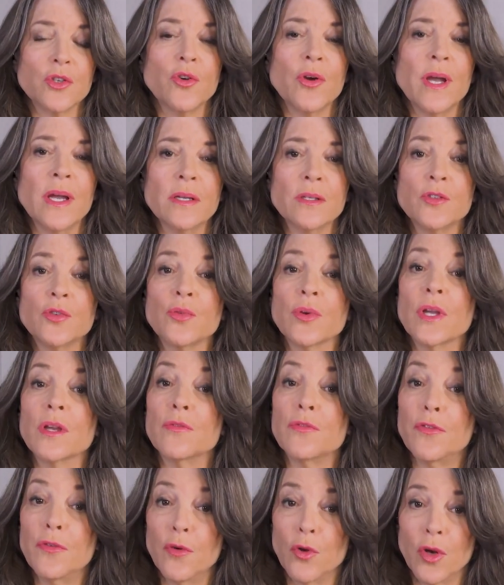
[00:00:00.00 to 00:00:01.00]
You're answering
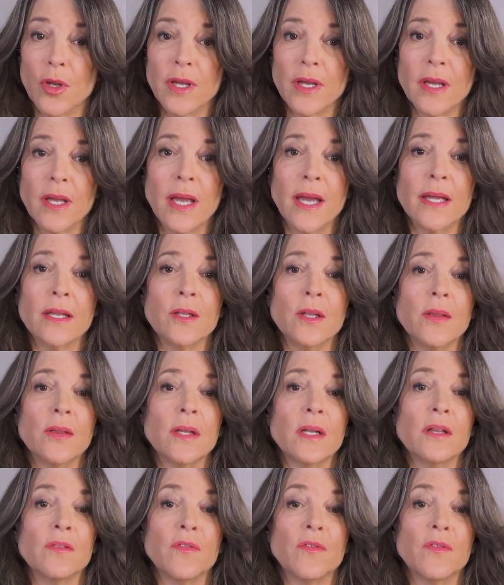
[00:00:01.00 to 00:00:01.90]
it fully, and it